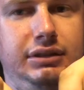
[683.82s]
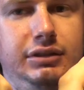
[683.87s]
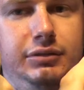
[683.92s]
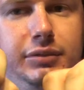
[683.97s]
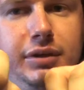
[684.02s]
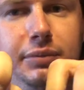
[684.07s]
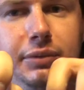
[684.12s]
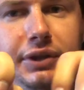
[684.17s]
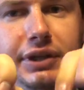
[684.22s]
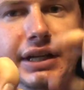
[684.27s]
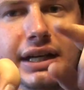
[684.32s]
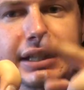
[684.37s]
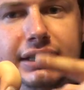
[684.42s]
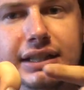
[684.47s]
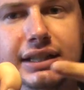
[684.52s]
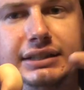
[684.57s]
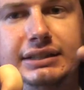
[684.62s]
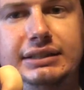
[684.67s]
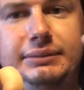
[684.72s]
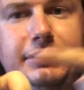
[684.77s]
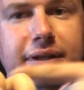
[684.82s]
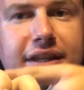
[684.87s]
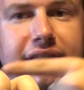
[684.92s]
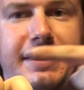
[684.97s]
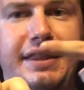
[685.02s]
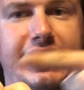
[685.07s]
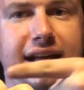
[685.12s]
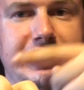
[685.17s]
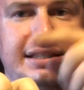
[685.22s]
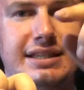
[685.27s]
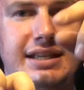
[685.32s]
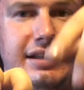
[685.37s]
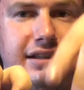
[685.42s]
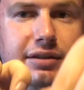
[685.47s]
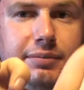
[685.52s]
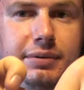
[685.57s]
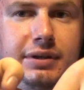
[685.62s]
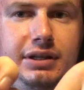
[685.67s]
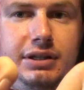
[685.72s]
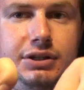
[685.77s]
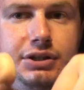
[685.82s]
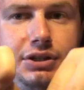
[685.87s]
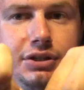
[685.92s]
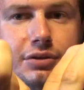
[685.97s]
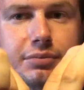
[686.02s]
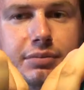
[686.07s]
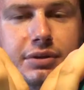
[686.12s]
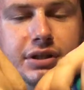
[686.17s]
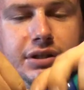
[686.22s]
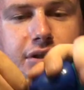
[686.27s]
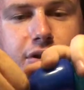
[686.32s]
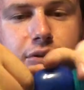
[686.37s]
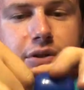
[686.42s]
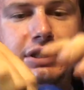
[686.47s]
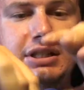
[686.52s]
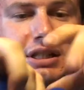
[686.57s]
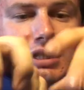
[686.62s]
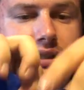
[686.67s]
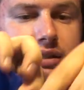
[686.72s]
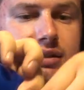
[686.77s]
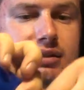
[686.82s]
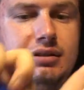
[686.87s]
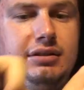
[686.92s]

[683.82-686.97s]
Remember the knot has to be on that side of the pinch. pinch twist it,